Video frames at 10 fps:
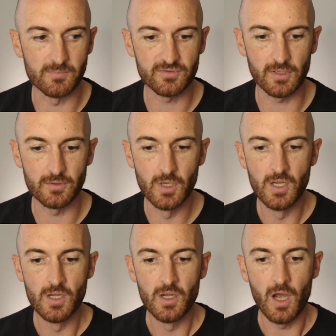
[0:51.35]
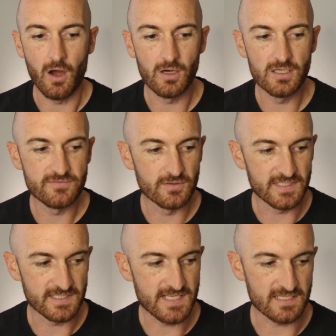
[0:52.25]
So I've done
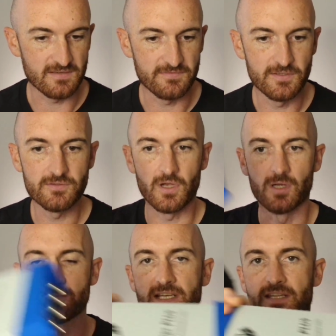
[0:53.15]
this test a few times, and